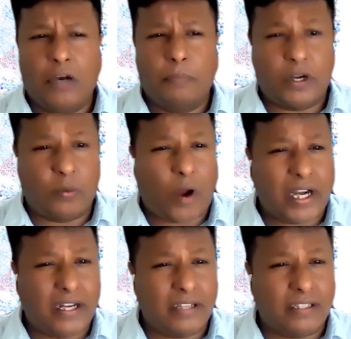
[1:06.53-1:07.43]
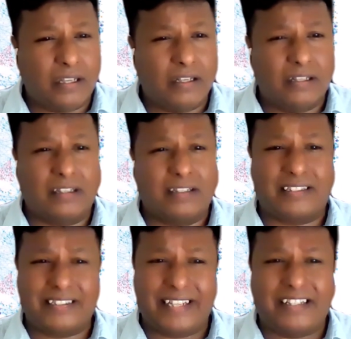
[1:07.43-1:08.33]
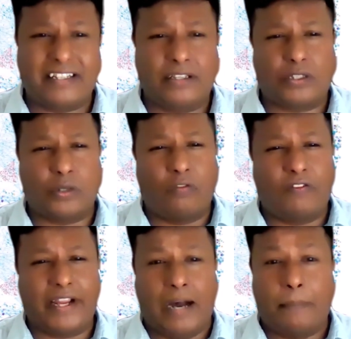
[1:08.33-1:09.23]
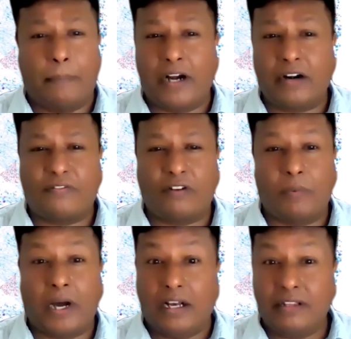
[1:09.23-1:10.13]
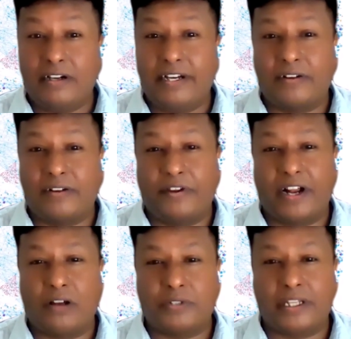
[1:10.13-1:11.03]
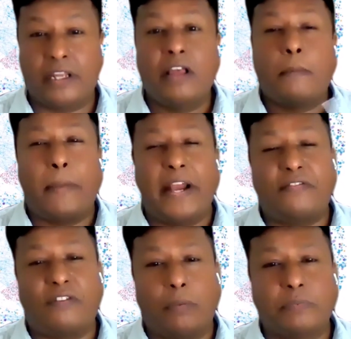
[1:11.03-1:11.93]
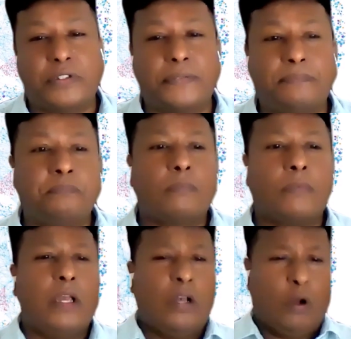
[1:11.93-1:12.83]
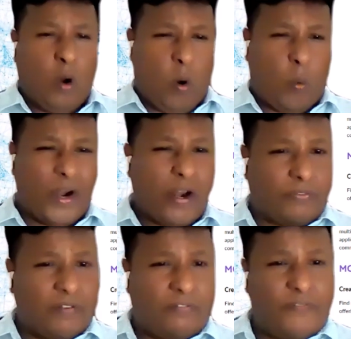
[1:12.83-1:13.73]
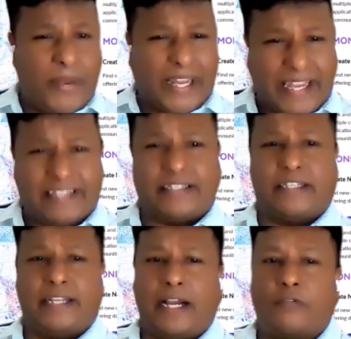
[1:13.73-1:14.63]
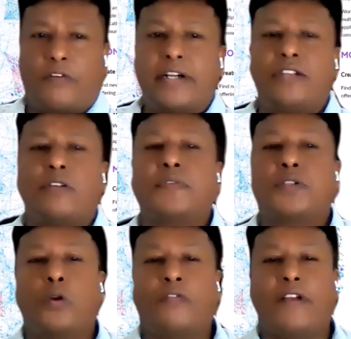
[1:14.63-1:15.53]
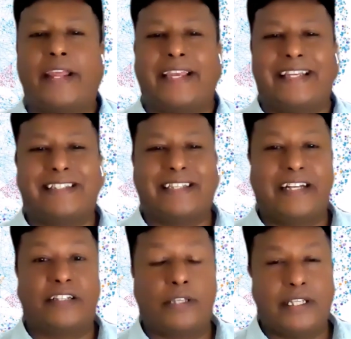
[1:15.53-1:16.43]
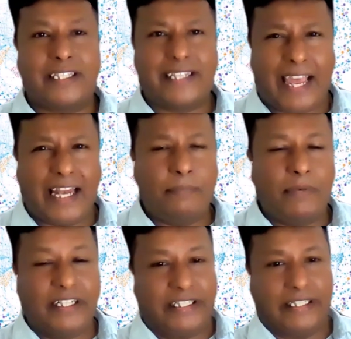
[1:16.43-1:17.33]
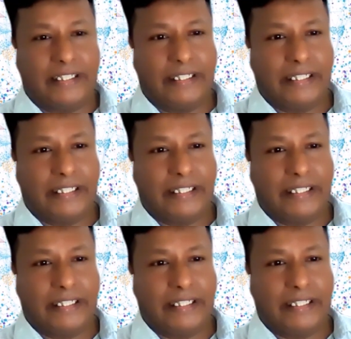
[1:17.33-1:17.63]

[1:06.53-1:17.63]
But what does sets Snowflake apart from other data warehousing platforms? One of the biggest advantages of Snowflake is its scalability.